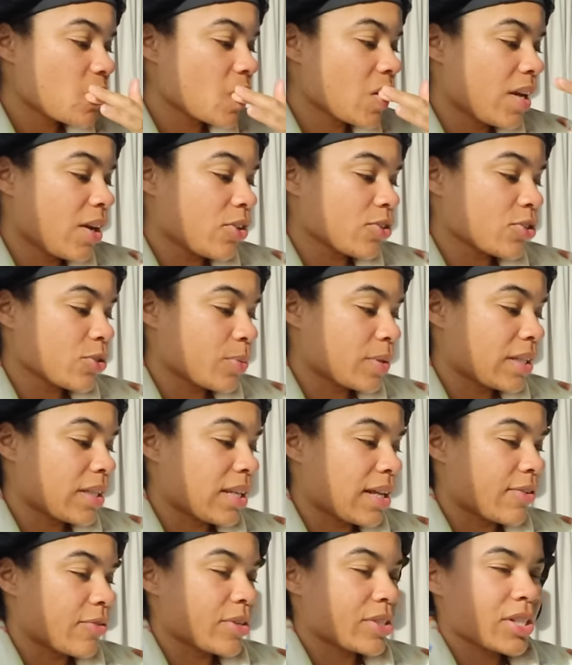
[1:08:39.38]
I also really
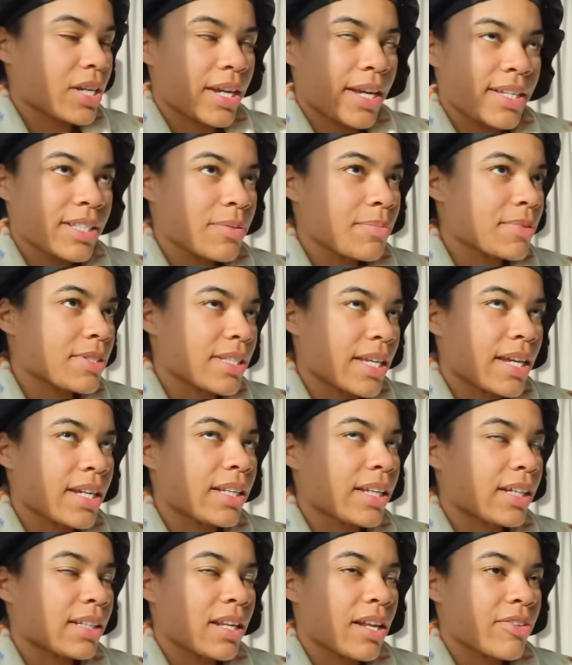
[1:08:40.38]
love, which I guess I'm saying
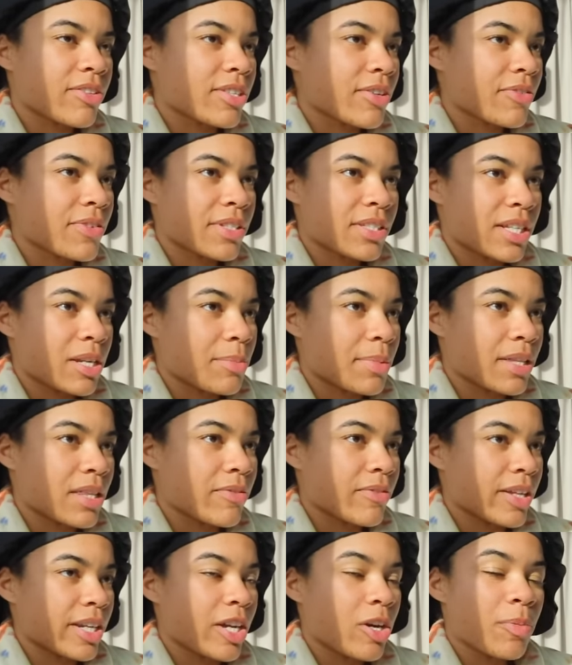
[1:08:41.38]
like a lot of stuff that's gonna be in
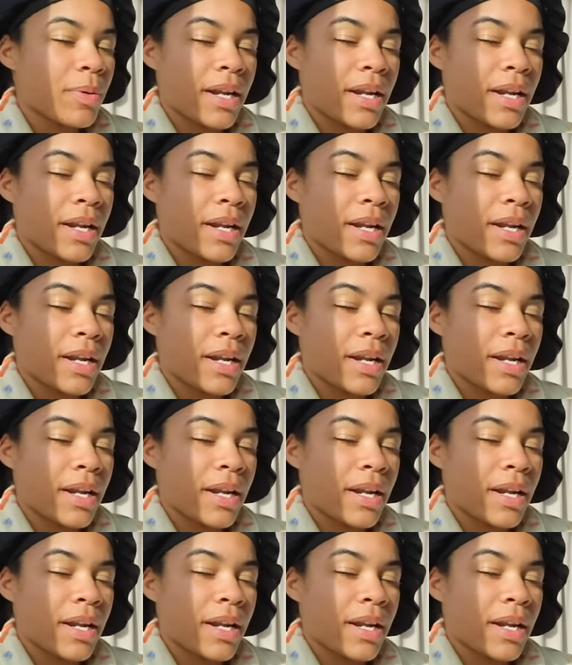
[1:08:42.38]
the video,